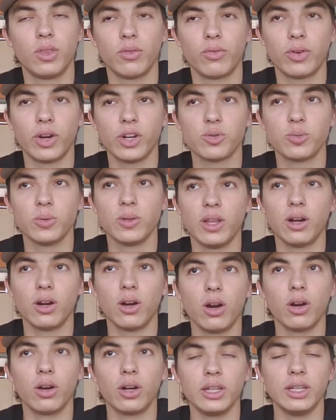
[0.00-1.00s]
freshmen that
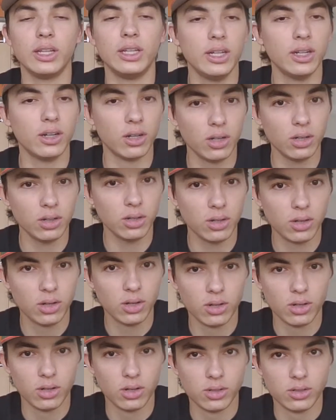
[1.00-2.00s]
are already here
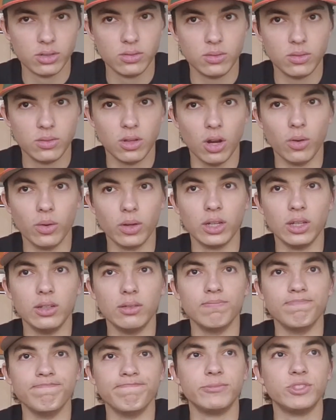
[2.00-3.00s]
going
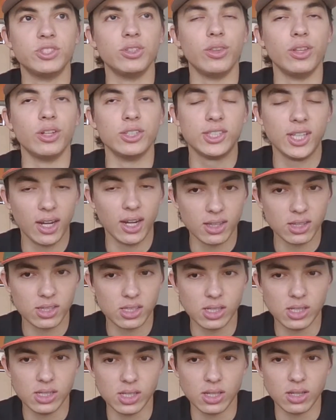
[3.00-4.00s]
into their second
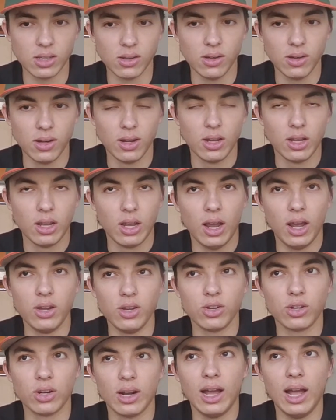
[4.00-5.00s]
season, and
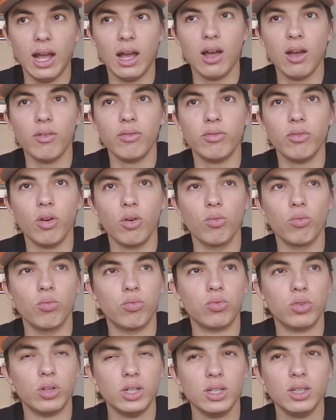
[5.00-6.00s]
you're gonna have a
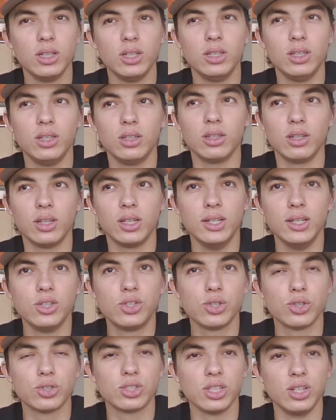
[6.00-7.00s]
really
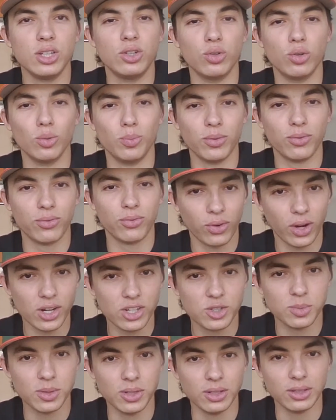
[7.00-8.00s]
interesting group of
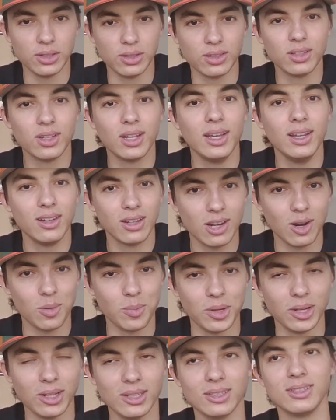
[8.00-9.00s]
freshmen
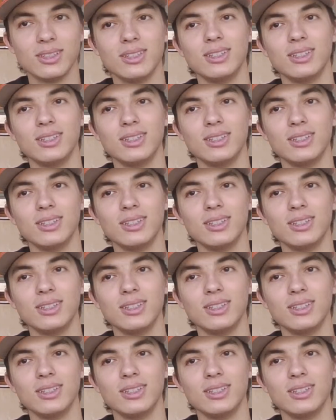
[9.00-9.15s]
incoming